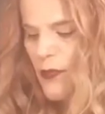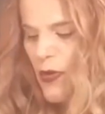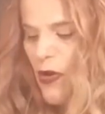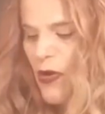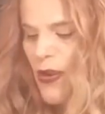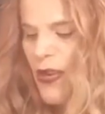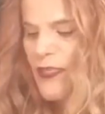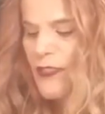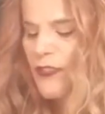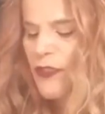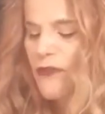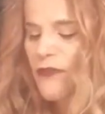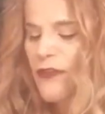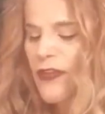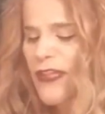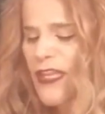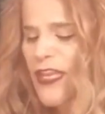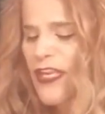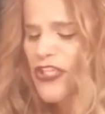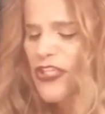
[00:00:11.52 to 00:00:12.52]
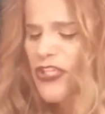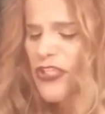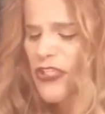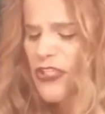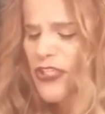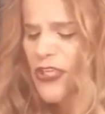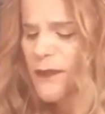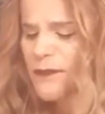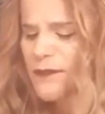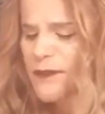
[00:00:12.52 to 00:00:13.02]
Okay, so
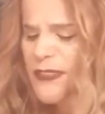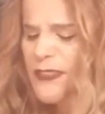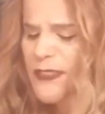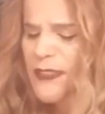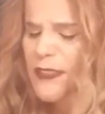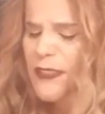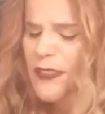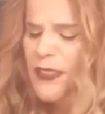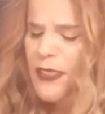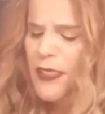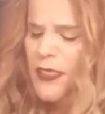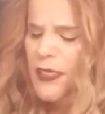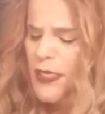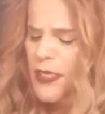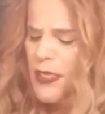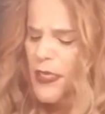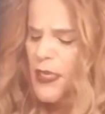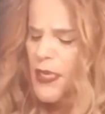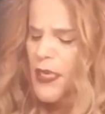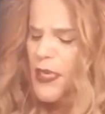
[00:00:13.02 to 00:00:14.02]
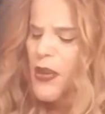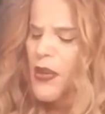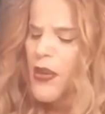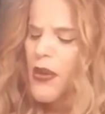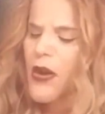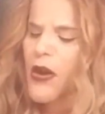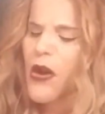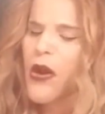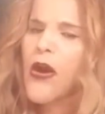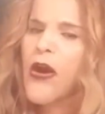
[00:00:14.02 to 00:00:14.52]
relationships
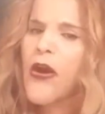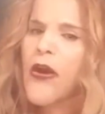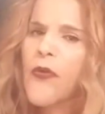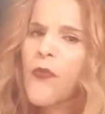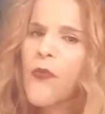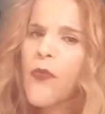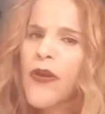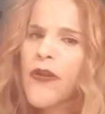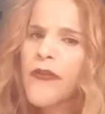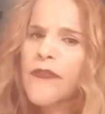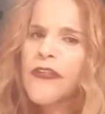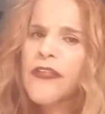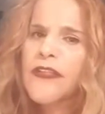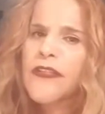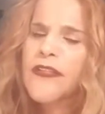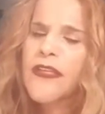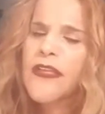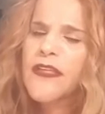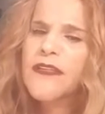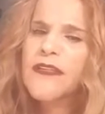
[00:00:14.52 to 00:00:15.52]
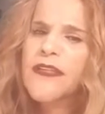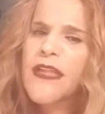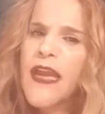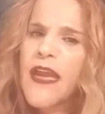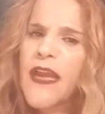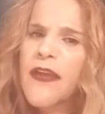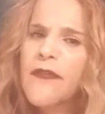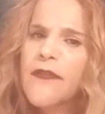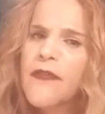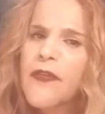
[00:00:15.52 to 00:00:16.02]
are one of these things
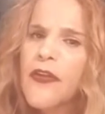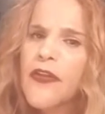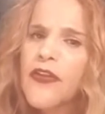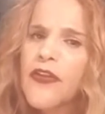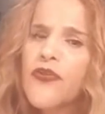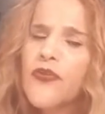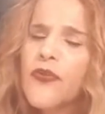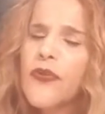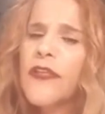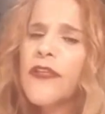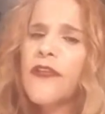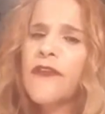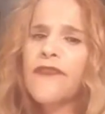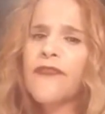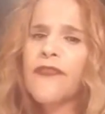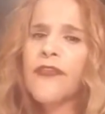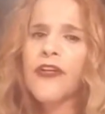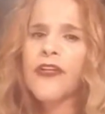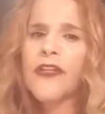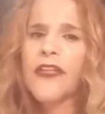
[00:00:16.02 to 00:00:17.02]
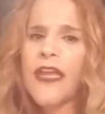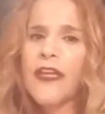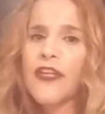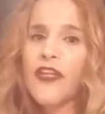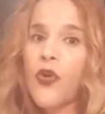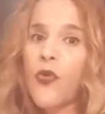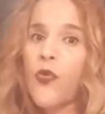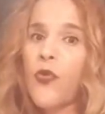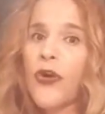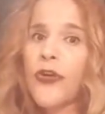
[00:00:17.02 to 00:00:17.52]
that you either feel
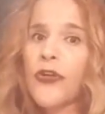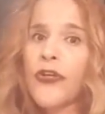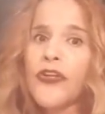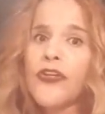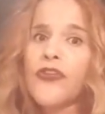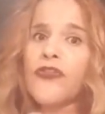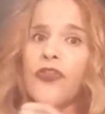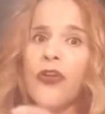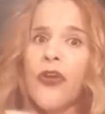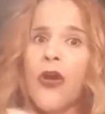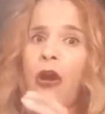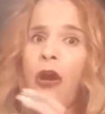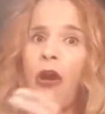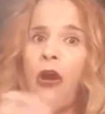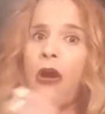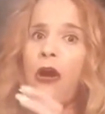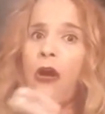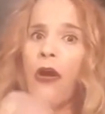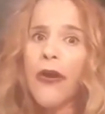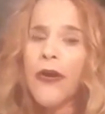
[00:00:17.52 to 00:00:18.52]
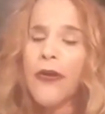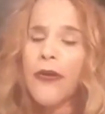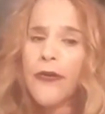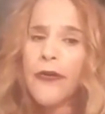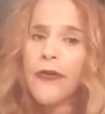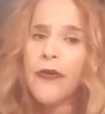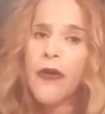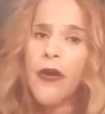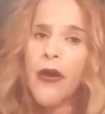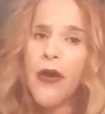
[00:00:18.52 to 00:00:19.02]
like you're working
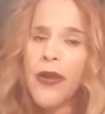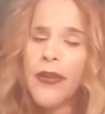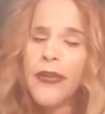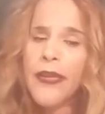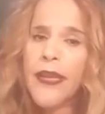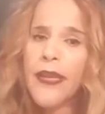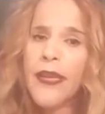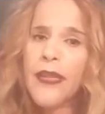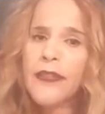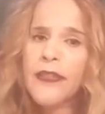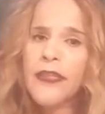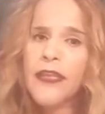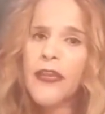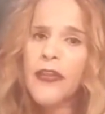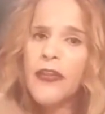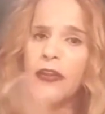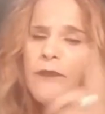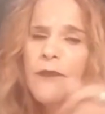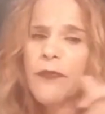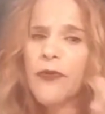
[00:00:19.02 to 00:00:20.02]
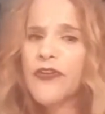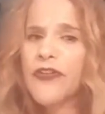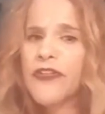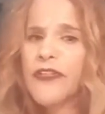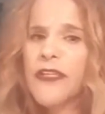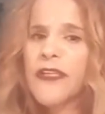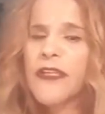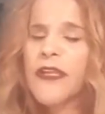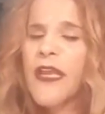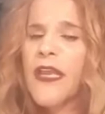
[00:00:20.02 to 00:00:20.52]
hard on it and the other
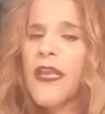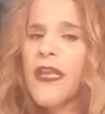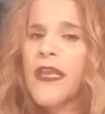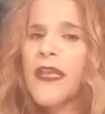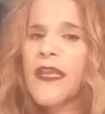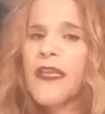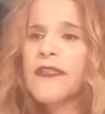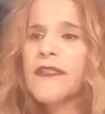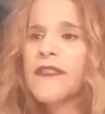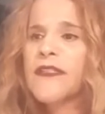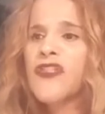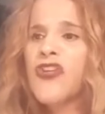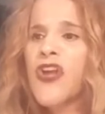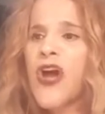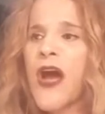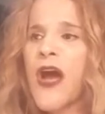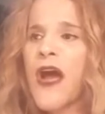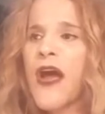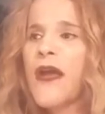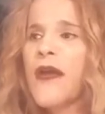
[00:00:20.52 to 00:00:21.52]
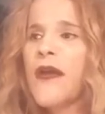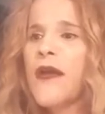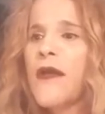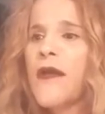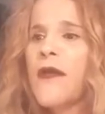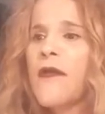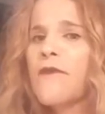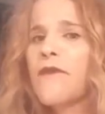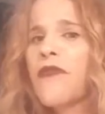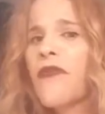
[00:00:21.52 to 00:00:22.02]
person is not
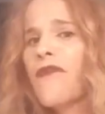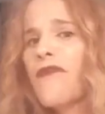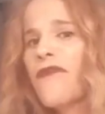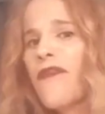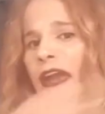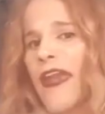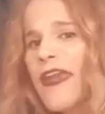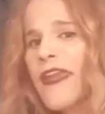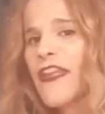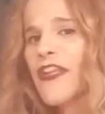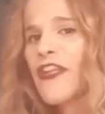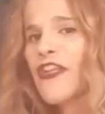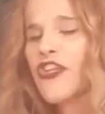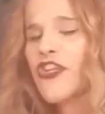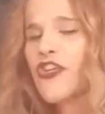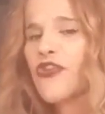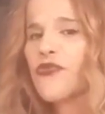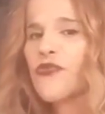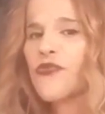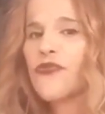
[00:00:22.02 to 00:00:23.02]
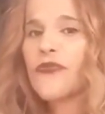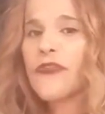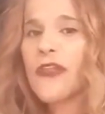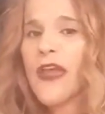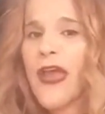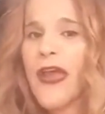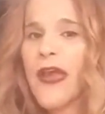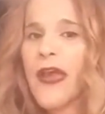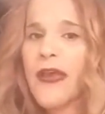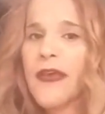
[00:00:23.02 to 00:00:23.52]
providing you
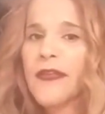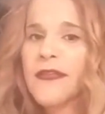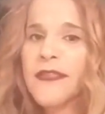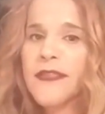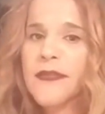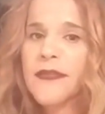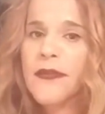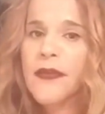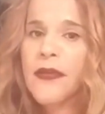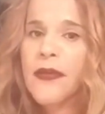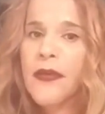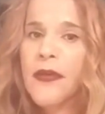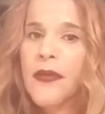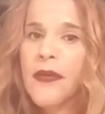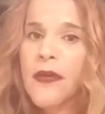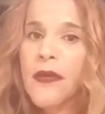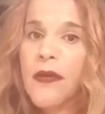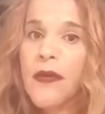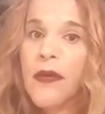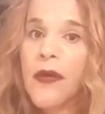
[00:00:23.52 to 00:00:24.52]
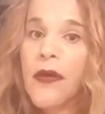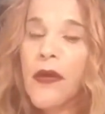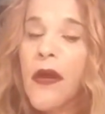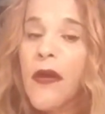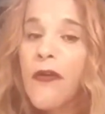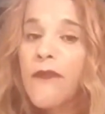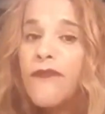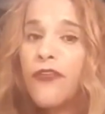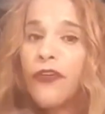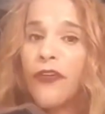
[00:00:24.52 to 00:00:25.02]
that
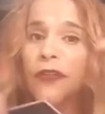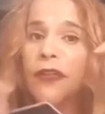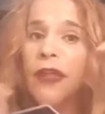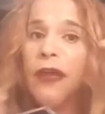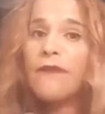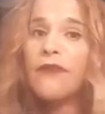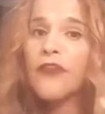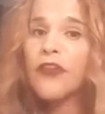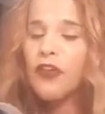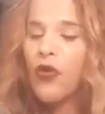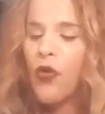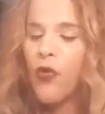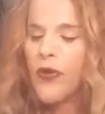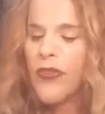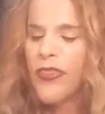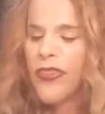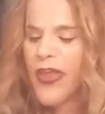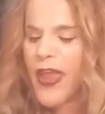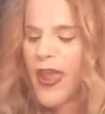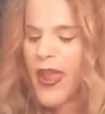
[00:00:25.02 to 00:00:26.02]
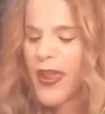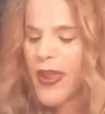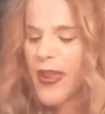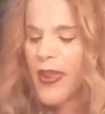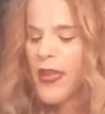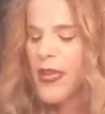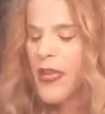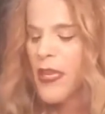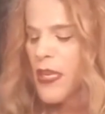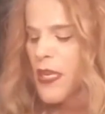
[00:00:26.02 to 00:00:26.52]
comfort level or
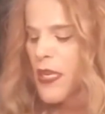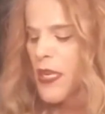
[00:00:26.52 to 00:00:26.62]
that